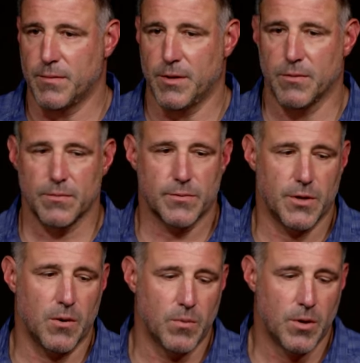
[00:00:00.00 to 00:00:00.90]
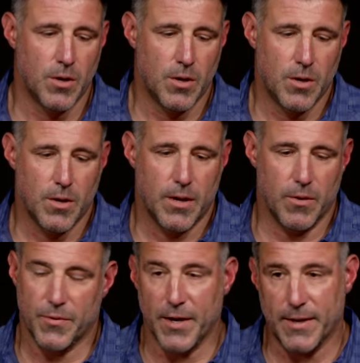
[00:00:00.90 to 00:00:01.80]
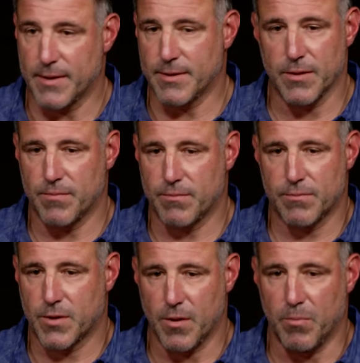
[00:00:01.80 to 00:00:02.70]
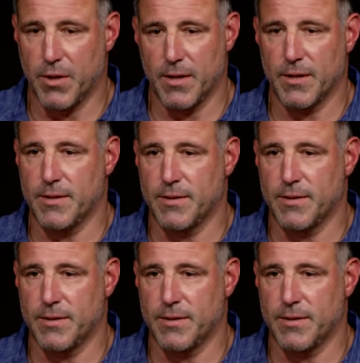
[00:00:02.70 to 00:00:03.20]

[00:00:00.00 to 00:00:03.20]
You know, so I don't think it's a completely